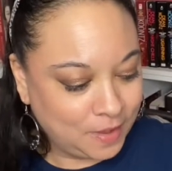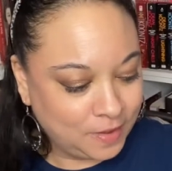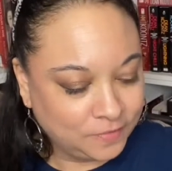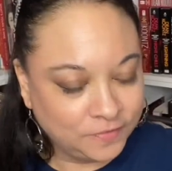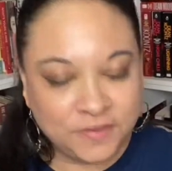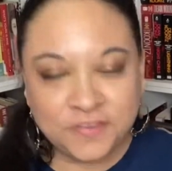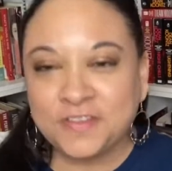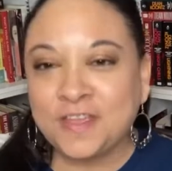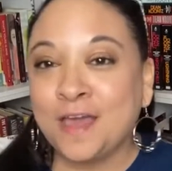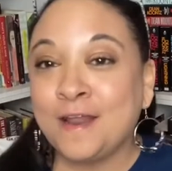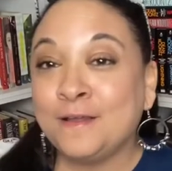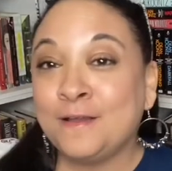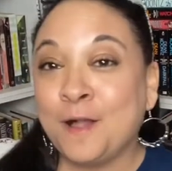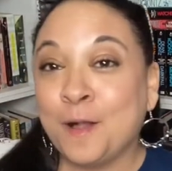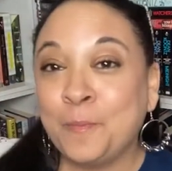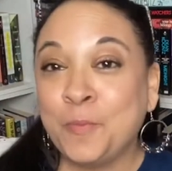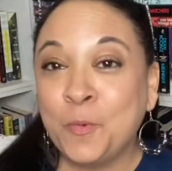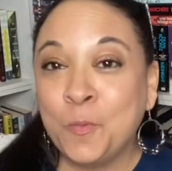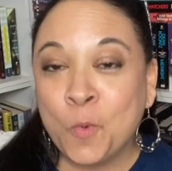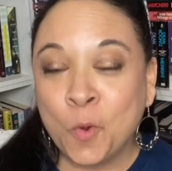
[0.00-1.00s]
Just got a
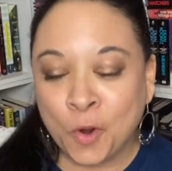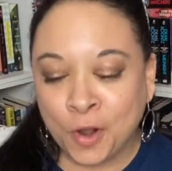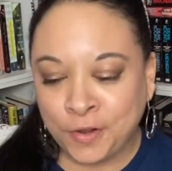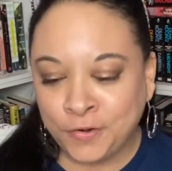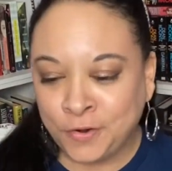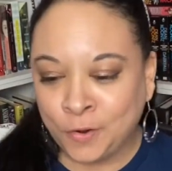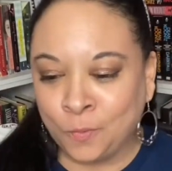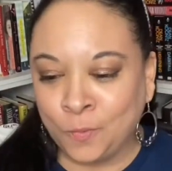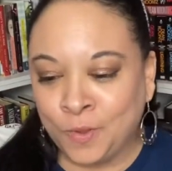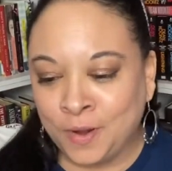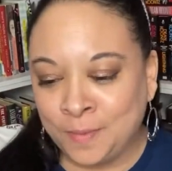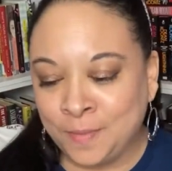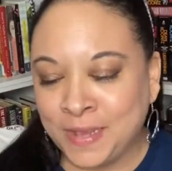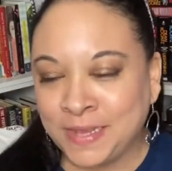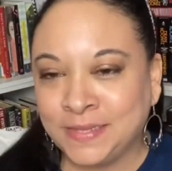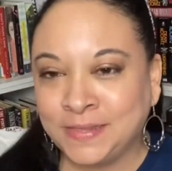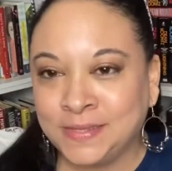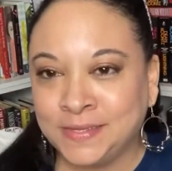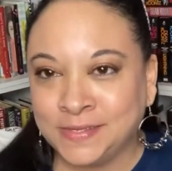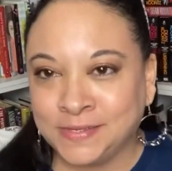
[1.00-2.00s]
couple more. Don't want to
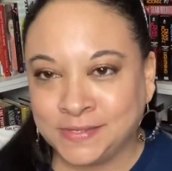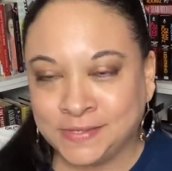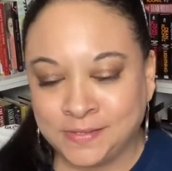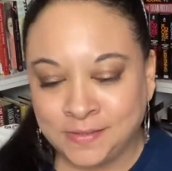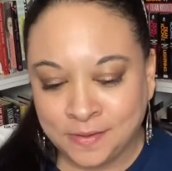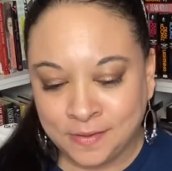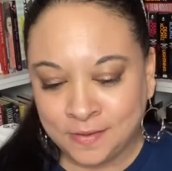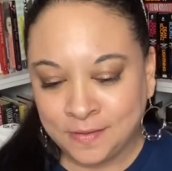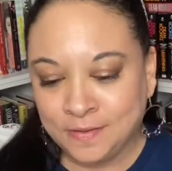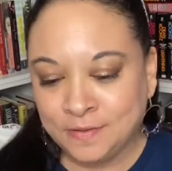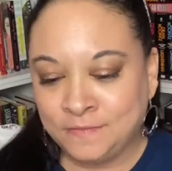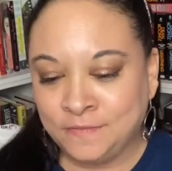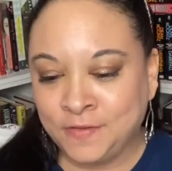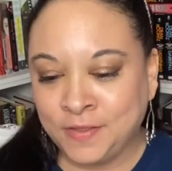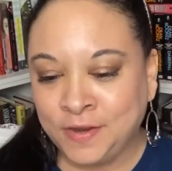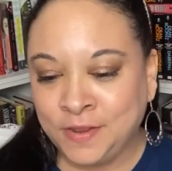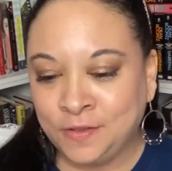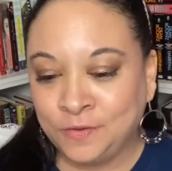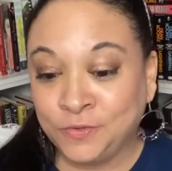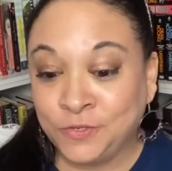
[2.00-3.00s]
make this
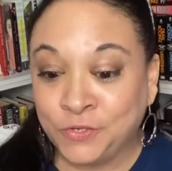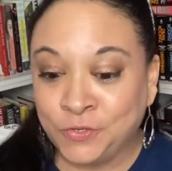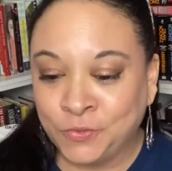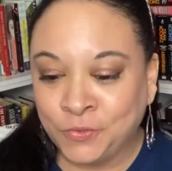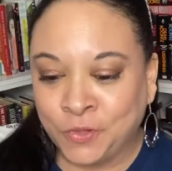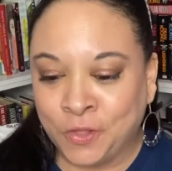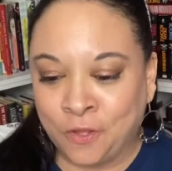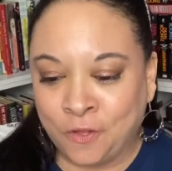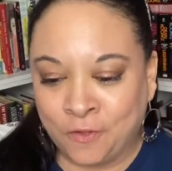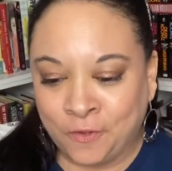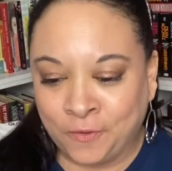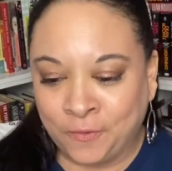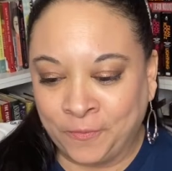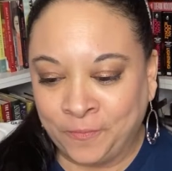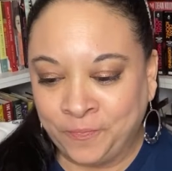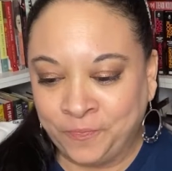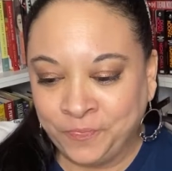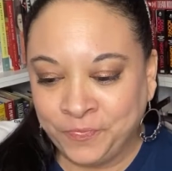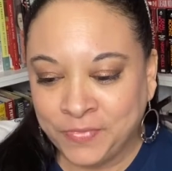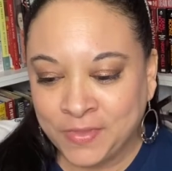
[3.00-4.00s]
video too
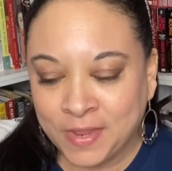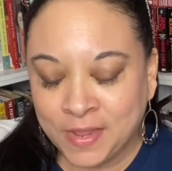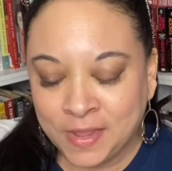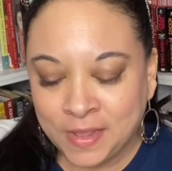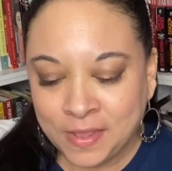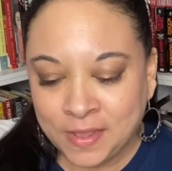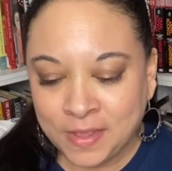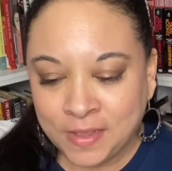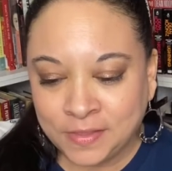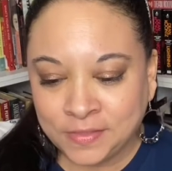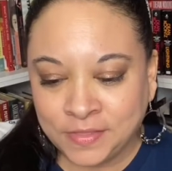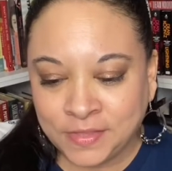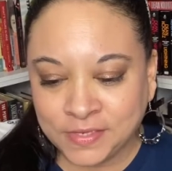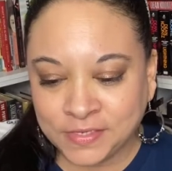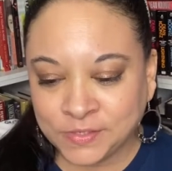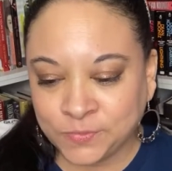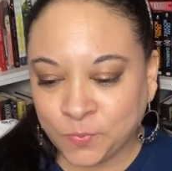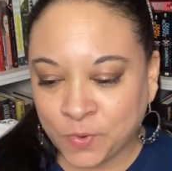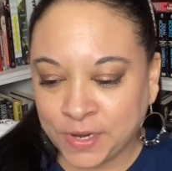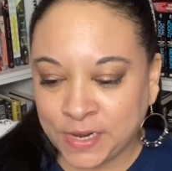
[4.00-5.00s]
long.
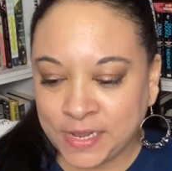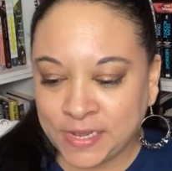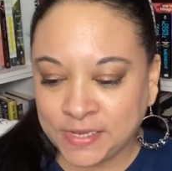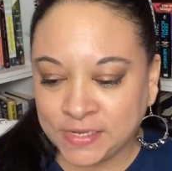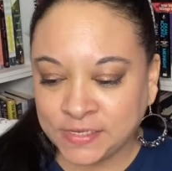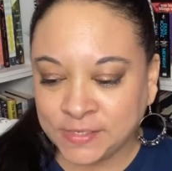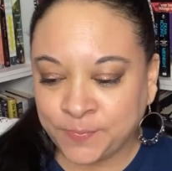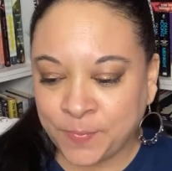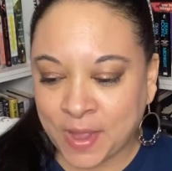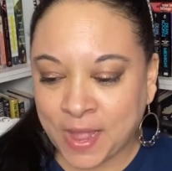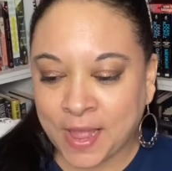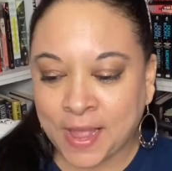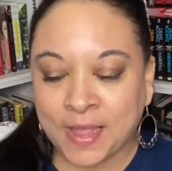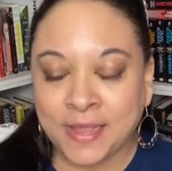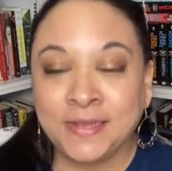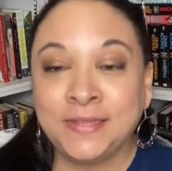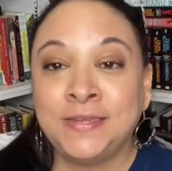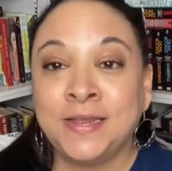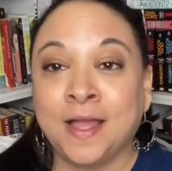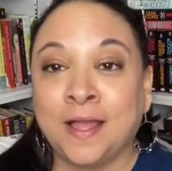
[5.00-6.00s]
This one is by
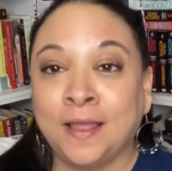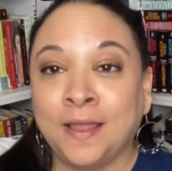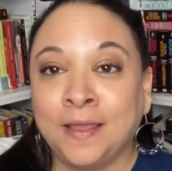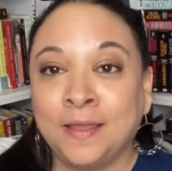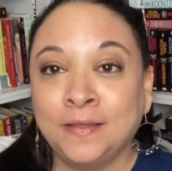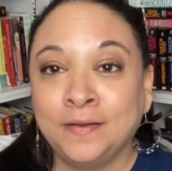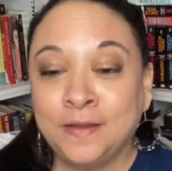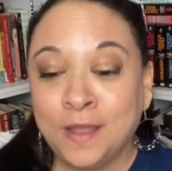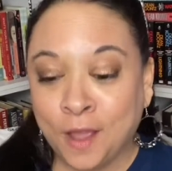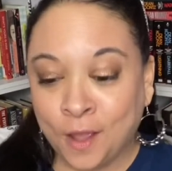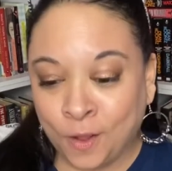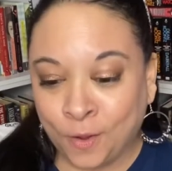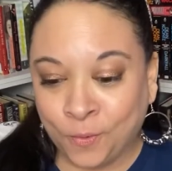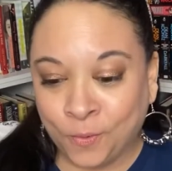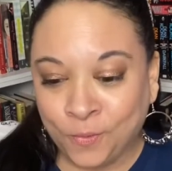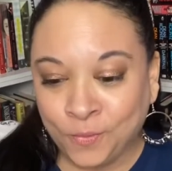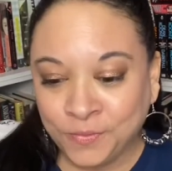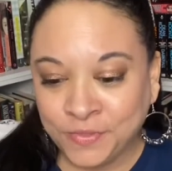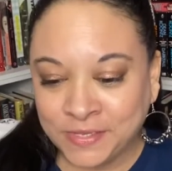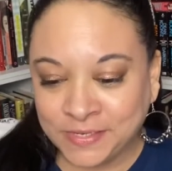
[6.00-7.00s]
Diane
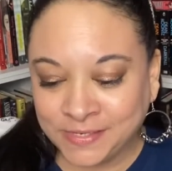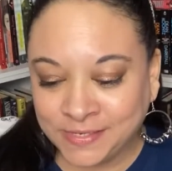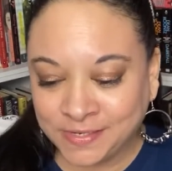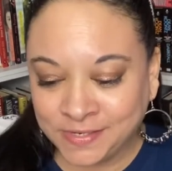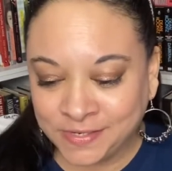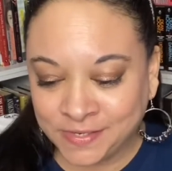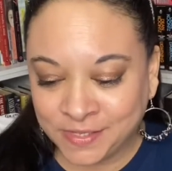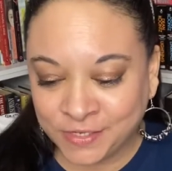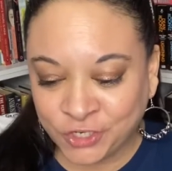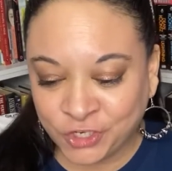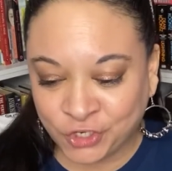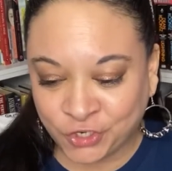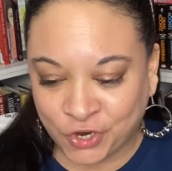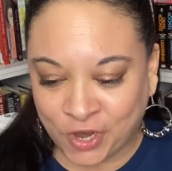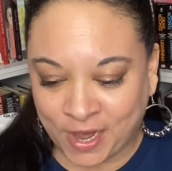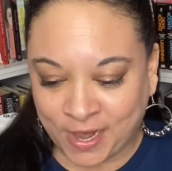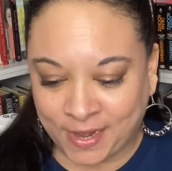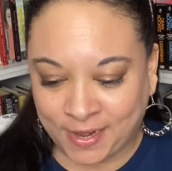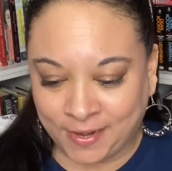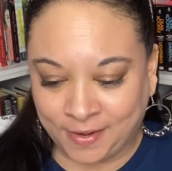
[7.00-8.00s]
Ho. This is The
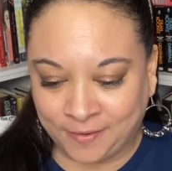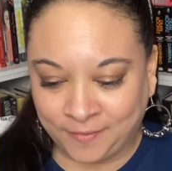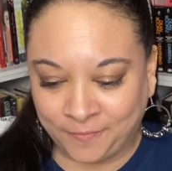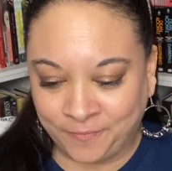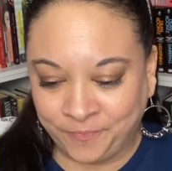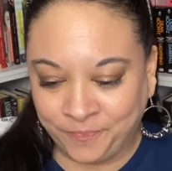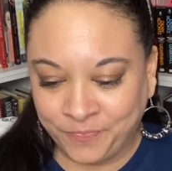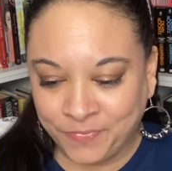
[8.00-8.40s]
Train.